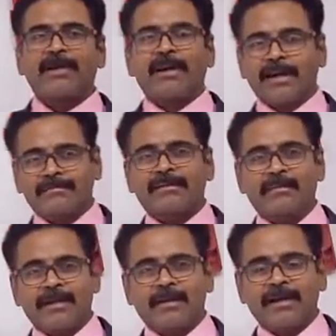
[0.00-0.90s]
like that,
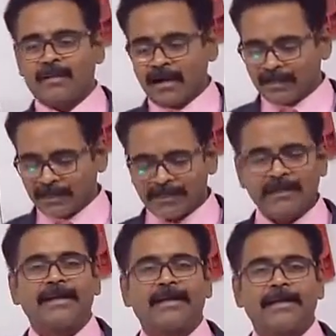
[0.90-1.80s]
man, right? What is this
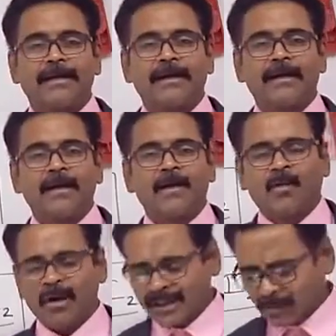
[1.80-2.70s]
n? What
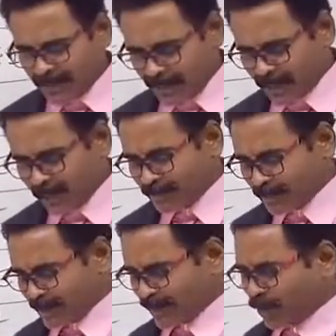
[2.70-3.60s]
is meaning of this
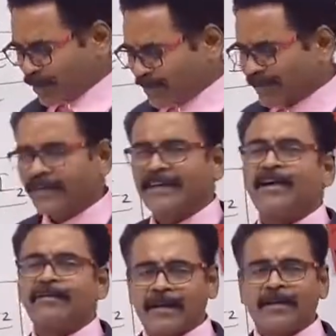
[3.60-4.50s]
n? What is effect of
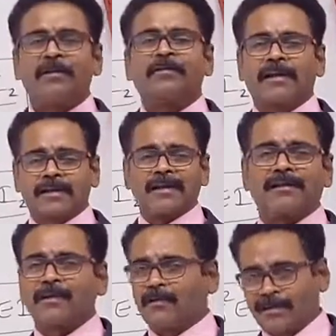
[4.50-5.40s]
n on critical
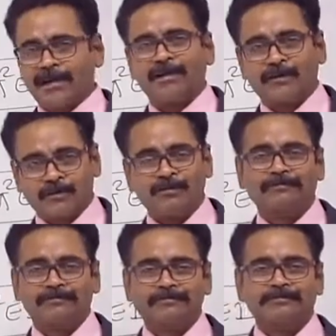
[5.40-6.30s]
of column?
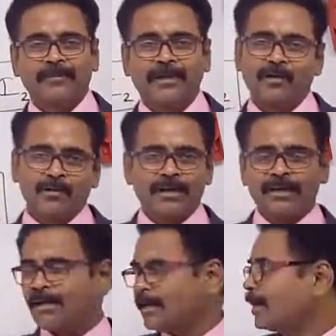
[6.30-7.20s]
Okay?
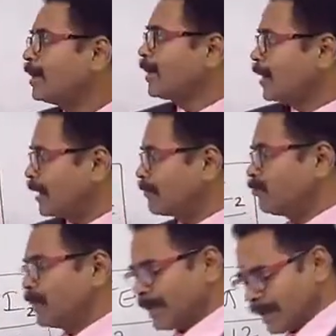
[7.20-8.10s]
Write down,
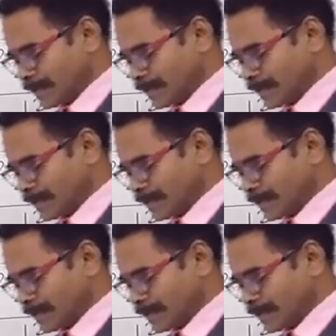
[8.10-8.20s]
man. N is